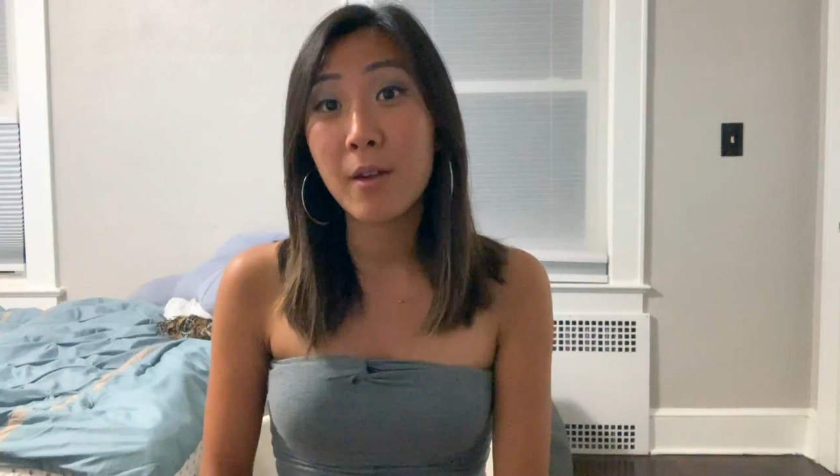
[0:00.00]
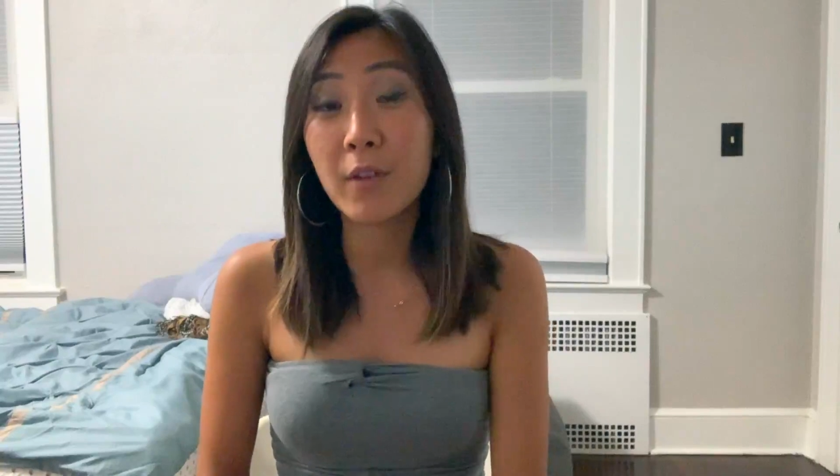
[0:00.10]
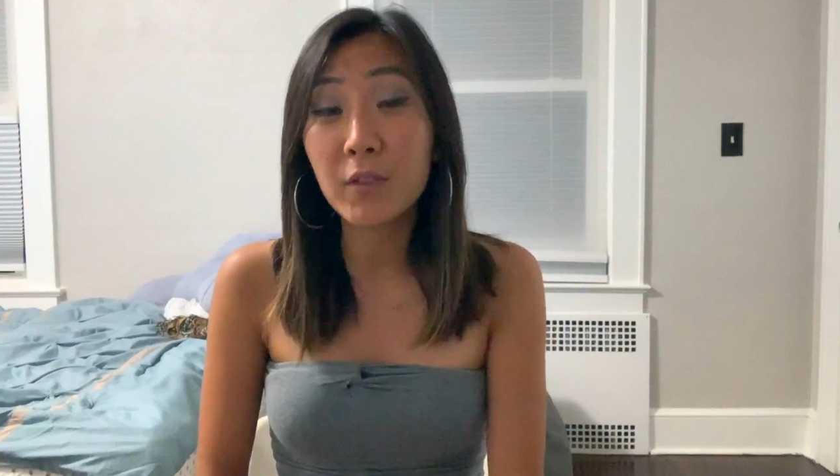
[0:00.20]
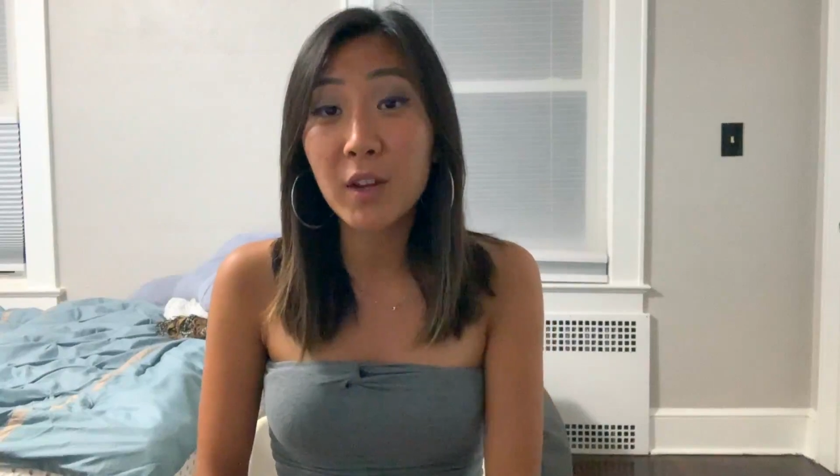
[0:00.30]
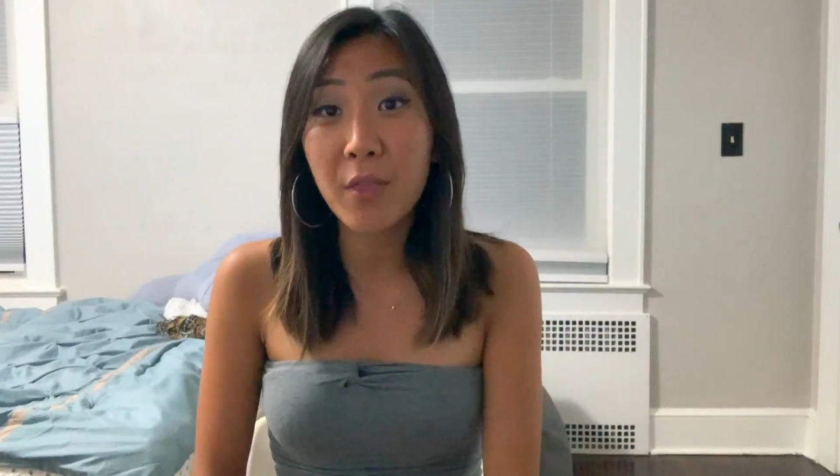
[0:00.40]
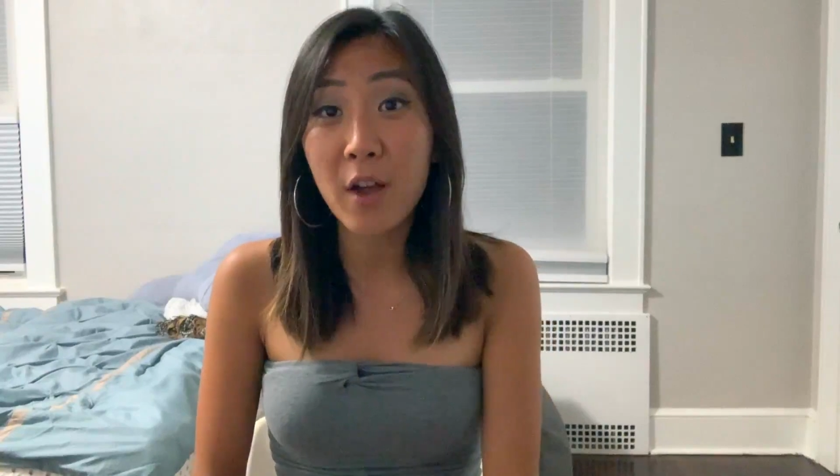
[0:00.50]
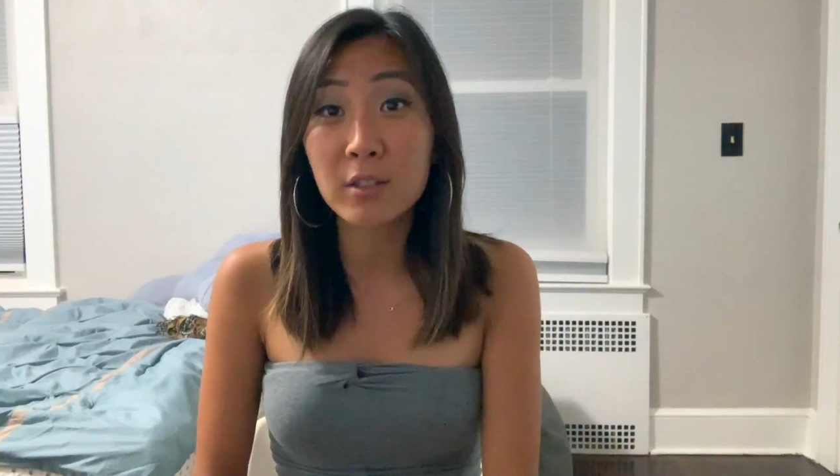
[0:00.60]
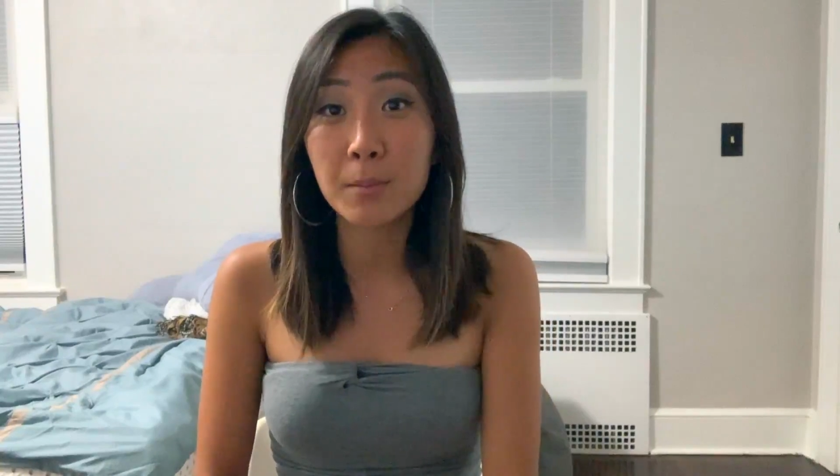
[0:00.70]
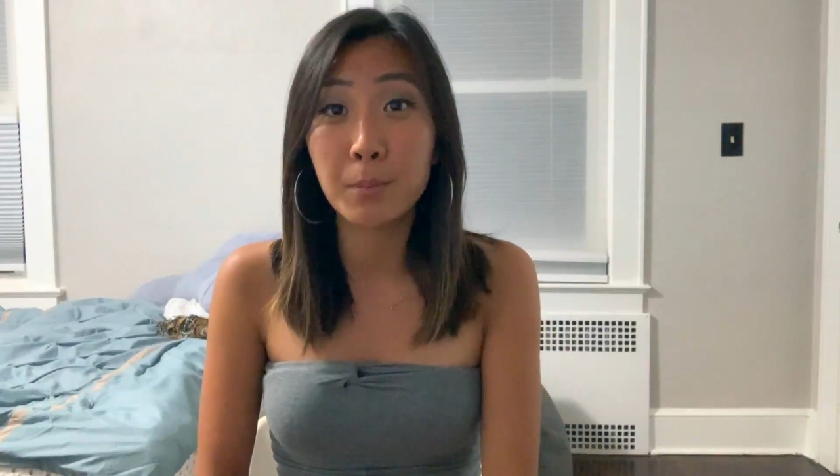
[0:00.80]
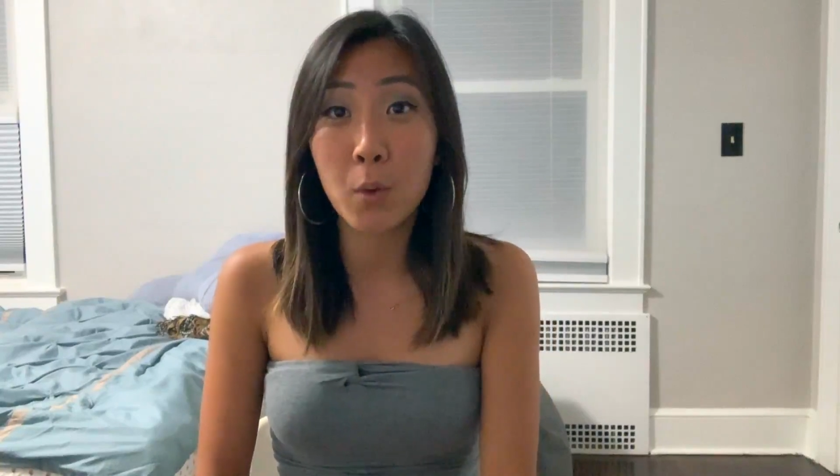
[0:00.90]

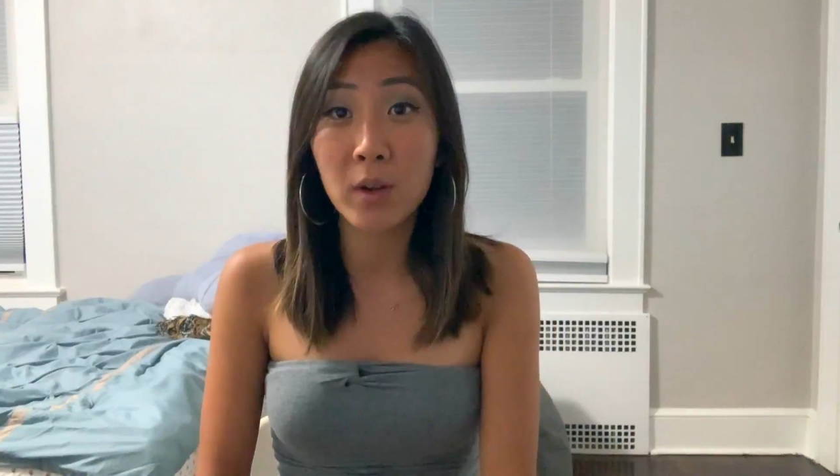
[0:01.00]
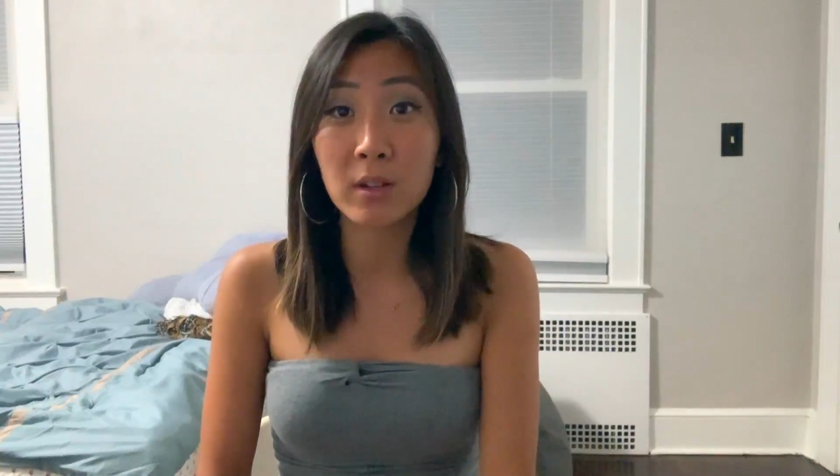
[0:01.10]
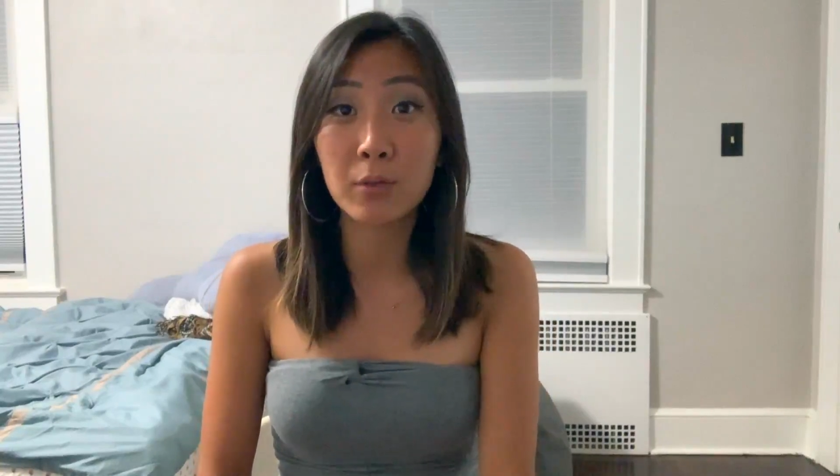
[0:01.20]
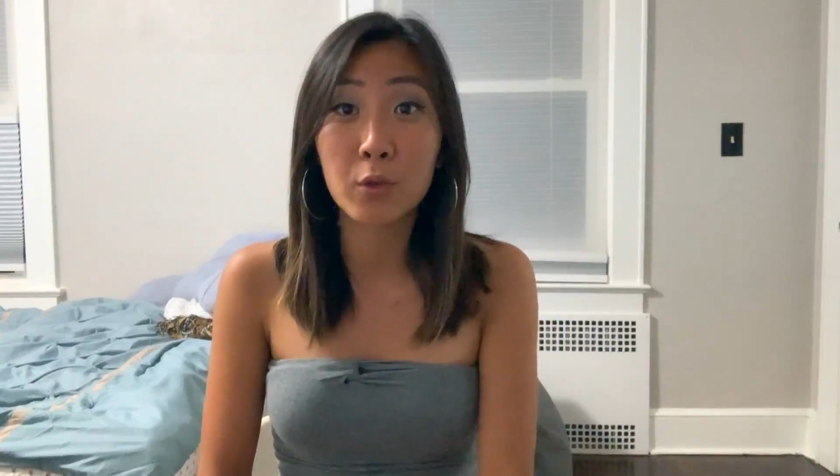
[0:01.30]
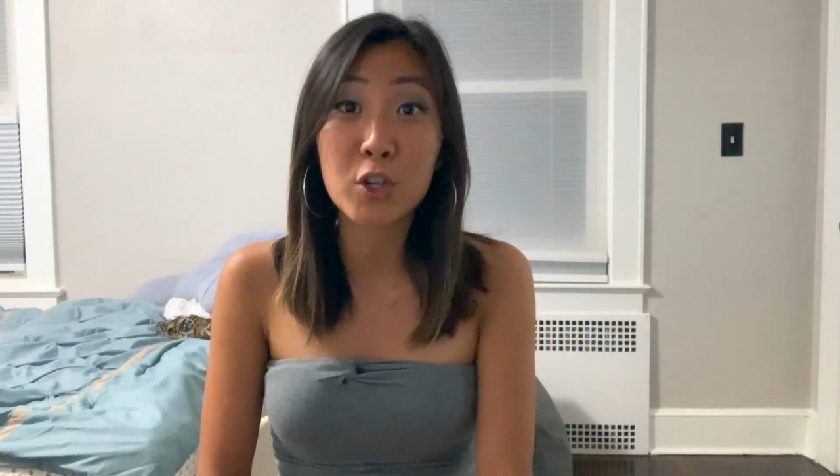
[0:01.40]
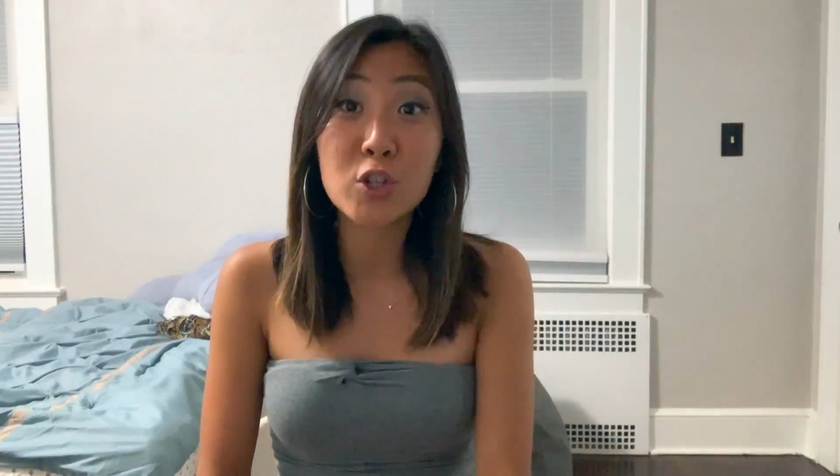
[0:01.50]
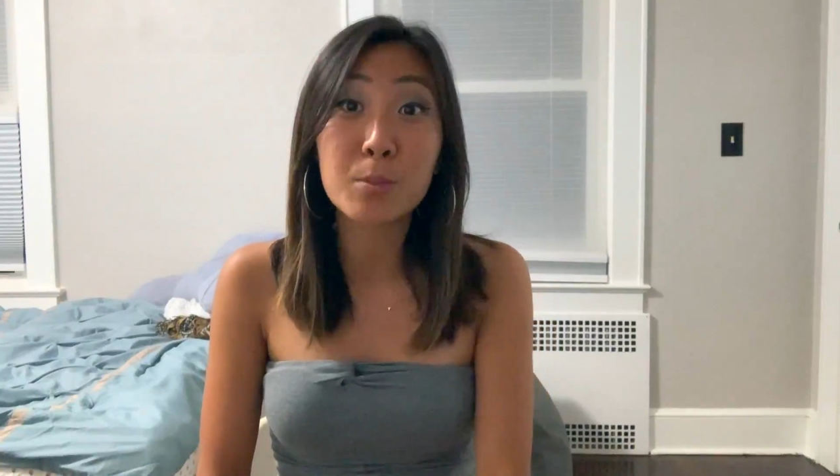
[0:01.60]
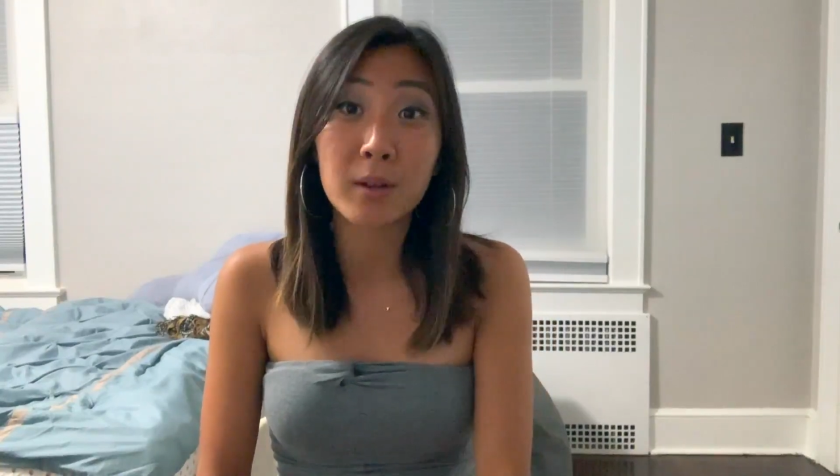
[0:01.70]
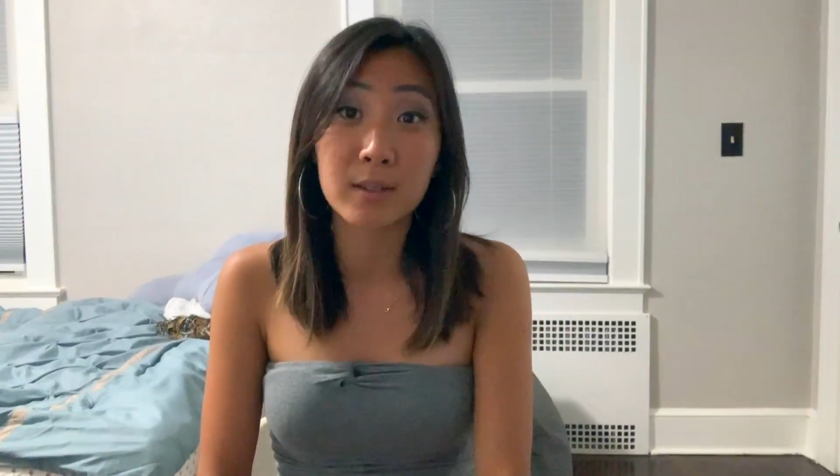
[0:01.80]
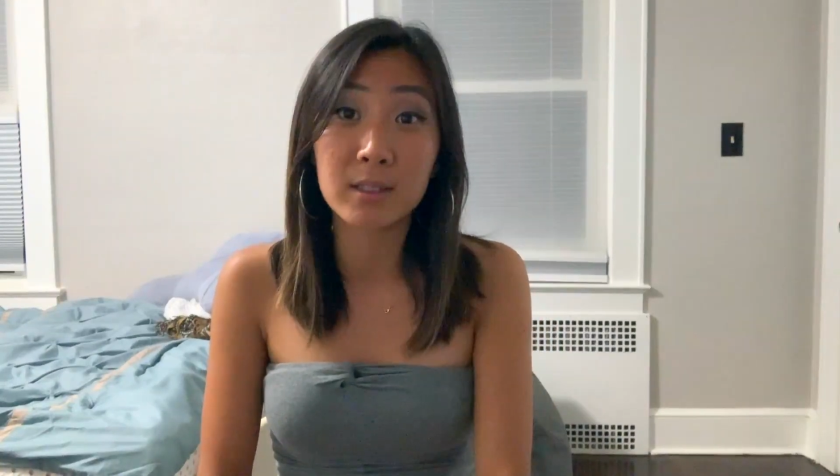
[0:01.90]
15,000 points for
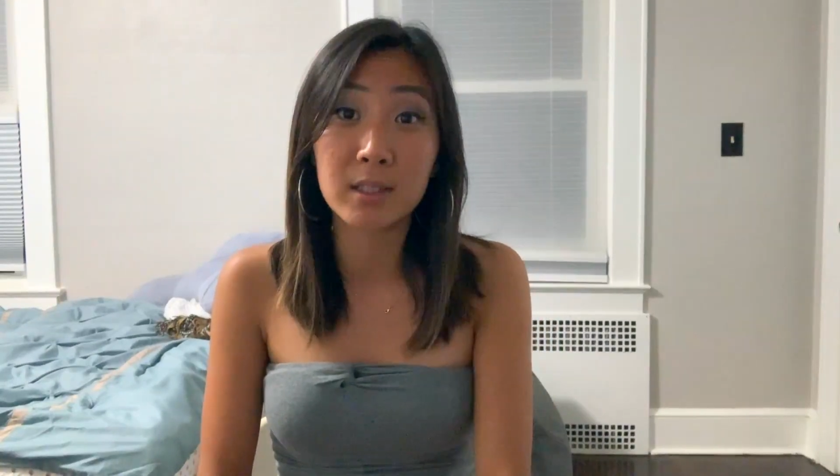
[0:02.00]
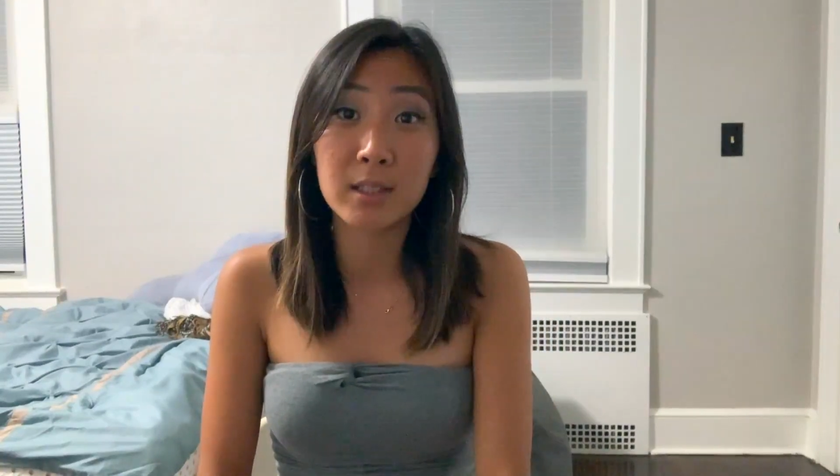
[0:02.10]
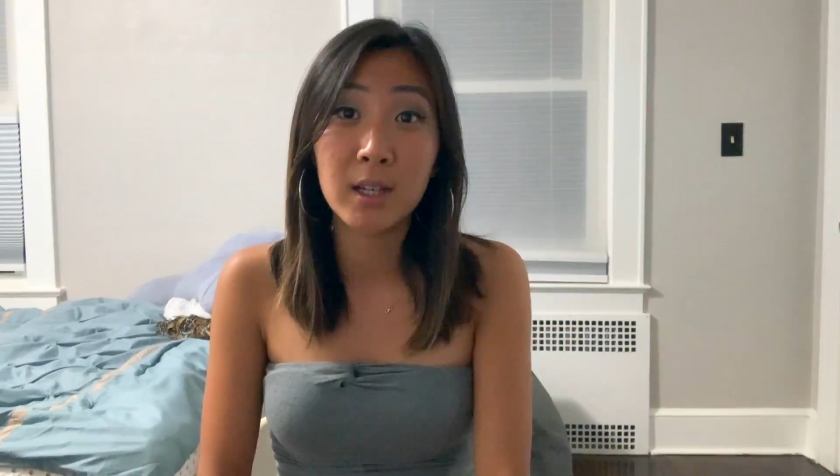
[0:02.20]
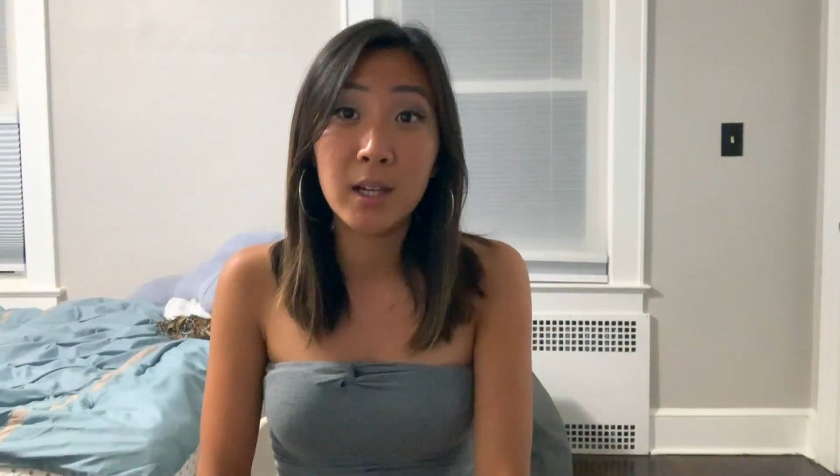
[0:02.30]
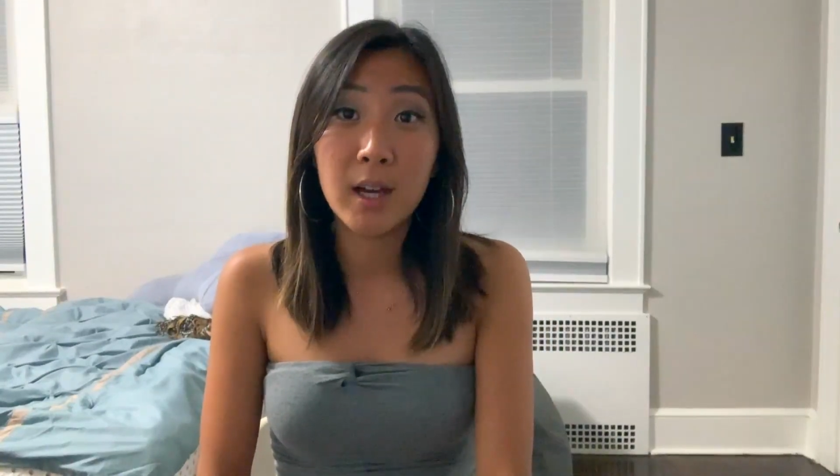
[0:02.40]
each person